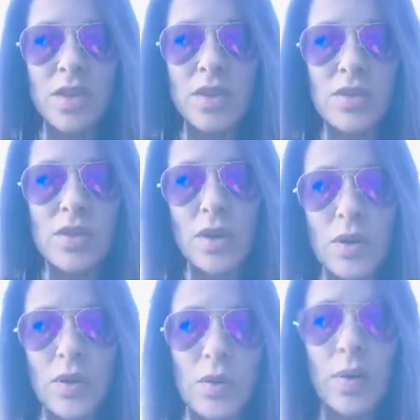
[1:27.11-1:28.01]

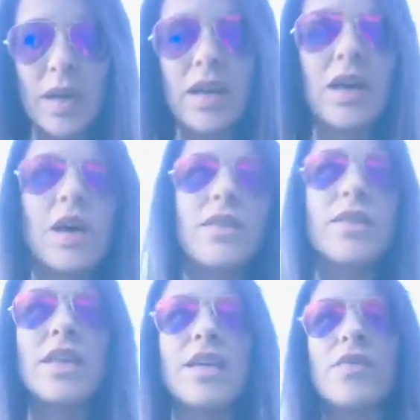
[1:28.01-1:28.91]
So
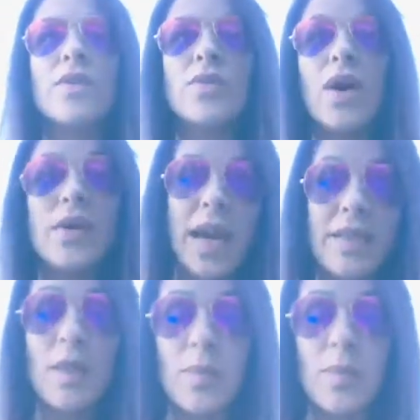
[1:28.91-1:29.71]
the other one, the